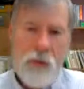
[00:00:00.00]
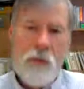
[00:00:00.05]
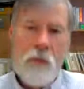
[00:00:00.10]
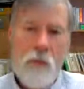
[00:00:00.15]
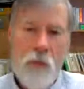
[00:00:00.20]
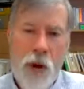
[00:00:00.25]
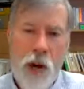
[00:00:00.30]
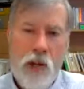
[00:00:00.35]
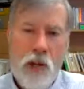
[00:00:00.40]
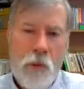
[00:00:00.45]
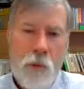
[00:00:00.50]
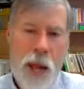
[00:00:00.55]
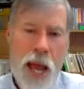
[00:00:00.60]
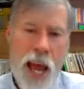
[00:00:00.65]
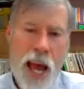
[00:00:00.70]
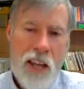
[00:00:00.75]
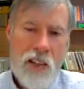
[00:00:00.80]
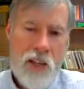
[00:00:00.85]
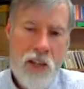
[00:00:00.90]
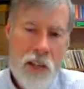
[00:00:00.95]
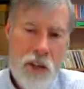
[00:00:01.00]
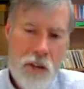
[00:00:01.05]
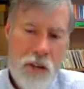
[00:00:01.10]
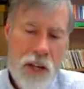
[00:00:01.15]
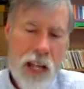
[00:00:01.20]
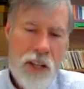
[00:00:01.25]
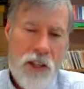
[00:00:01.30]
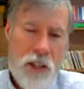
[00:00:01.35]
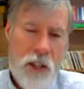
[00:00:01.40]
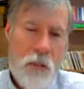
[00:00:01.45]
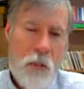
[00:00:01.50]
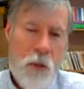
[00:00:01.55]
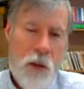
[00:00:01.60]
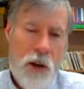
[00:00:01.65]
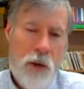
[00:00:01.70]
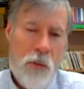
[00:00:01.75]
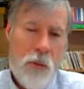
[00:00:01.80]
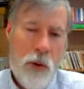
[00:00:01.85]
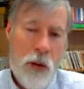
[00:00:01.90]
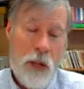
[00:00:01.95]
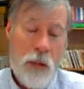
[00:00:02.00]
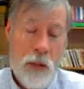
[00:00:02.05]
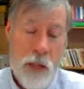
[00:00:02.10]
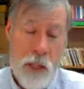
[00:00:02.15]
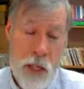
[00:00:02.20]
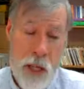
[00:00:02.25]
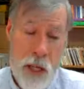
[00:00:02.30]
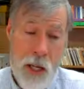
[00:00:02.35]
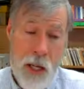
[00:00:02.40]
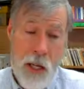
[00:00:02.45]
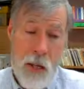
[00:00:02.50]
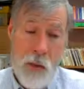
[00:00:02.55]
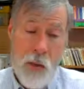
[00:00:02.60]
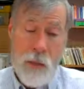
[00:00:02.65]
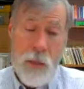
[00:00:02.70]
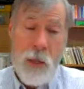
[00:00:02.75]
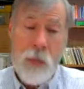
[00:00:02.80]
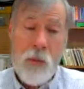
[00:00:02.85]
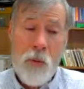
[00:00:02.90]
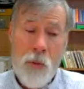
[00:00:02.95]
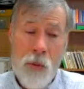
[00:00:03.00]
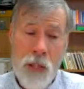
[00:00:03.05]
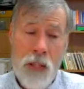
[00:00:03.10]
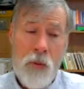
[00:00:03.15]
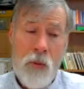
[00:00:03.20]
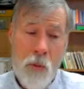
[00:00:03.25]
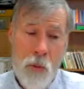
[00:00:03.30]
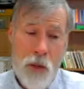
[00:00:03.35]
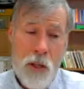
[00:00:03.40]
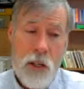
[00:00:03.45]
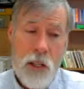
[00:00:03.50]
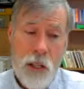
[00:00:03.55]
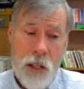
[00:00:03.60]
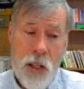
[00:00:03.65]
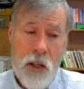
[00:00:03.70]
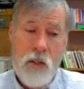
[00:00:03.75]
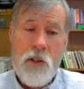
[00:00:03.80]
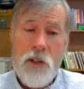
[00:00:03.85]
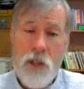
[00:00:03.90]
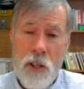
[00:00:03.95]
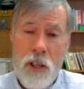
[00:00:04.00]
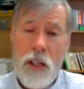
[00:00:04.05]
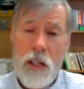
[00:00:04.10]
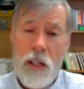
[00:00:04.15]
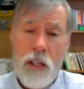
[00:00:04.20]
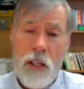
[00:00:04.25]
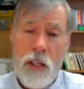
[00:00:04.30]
brushed past. You get to the point where people really work closely